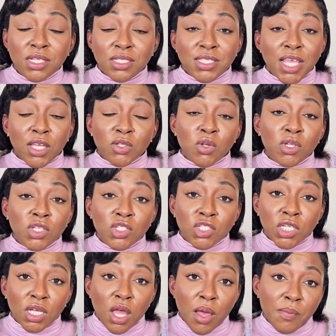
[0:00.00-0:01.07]

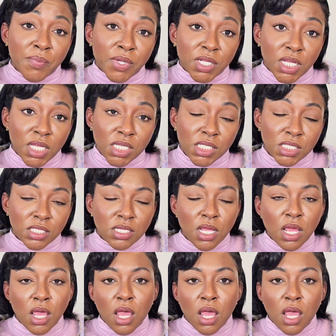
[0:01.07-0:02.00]
technology companies,